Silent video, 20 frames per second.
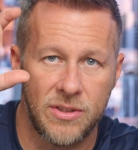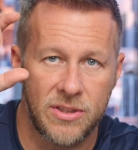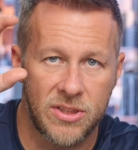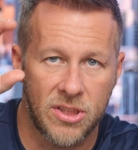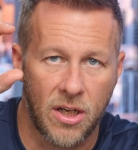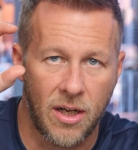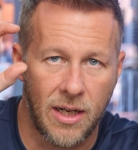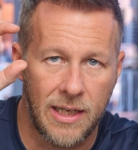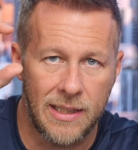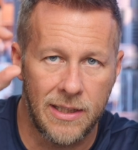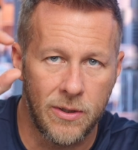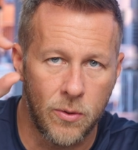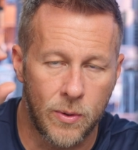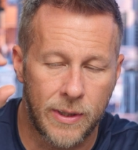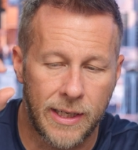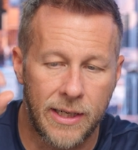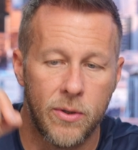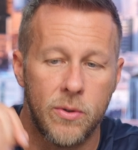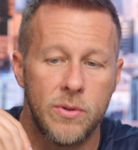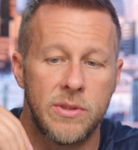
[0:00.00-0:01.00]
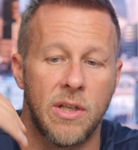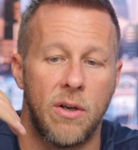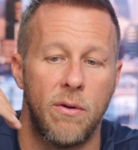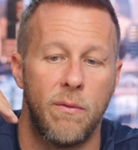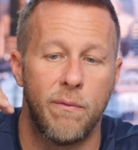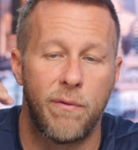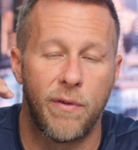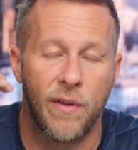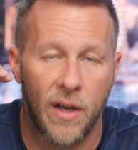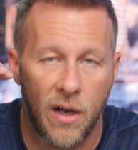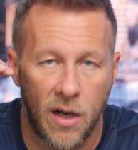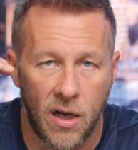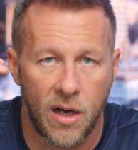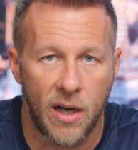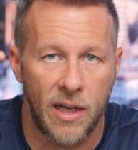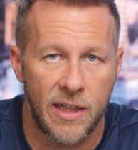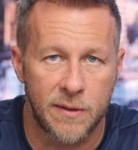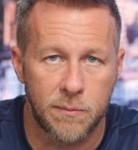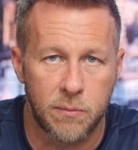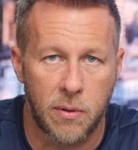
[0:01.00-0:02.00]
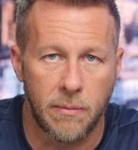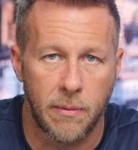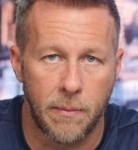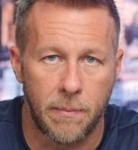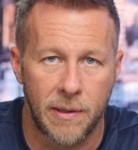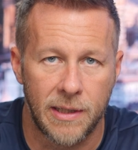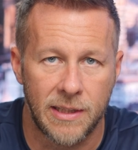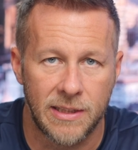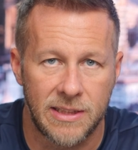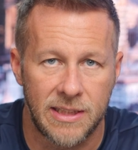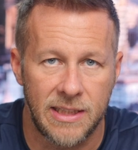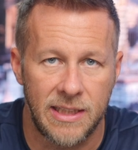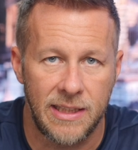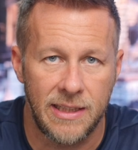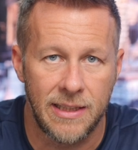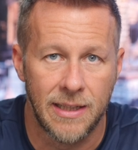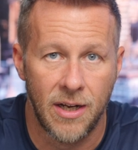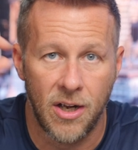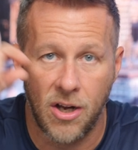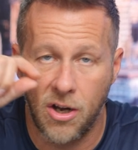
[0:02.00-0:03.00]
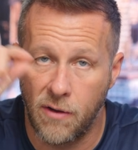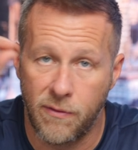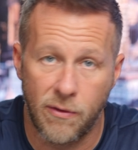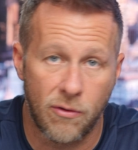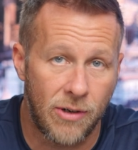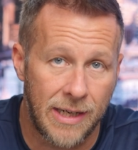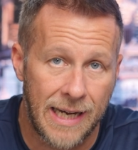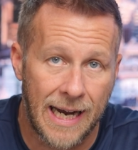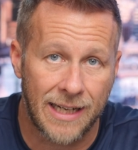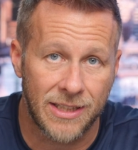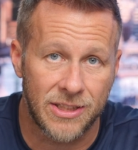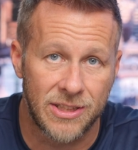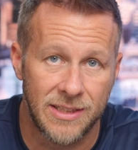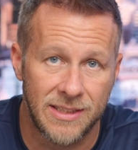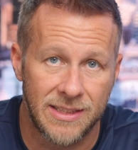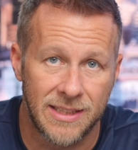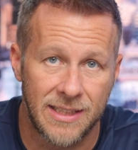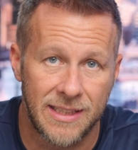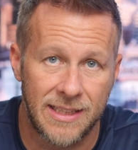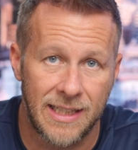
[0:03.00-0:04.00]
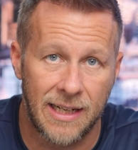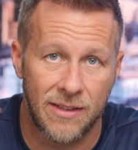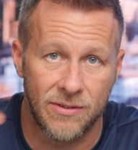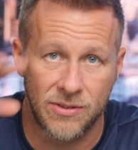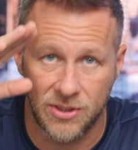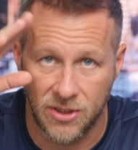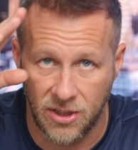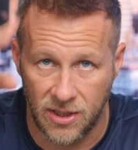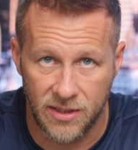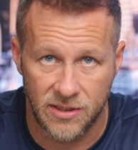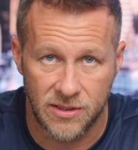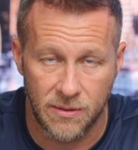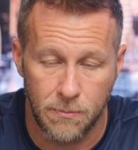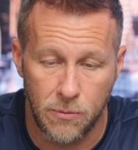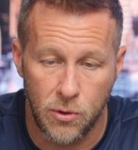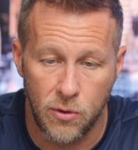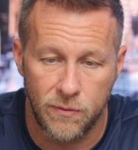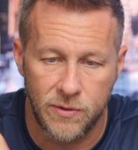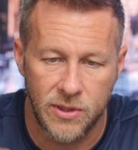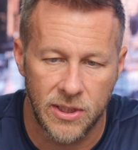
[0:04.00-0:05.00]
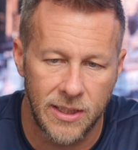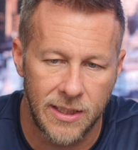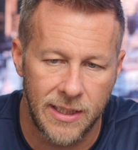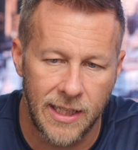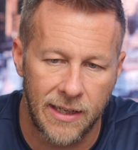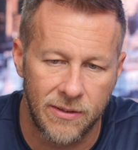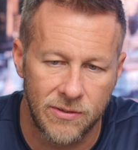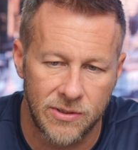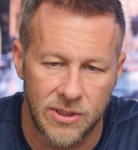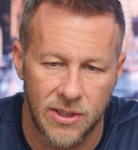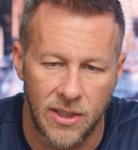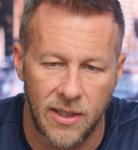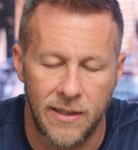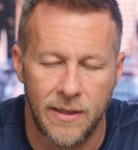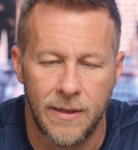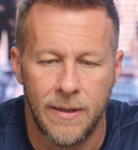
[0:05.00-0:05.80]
tight little kill zone for the highest probability of a reaction to the downside, as a move to the downside.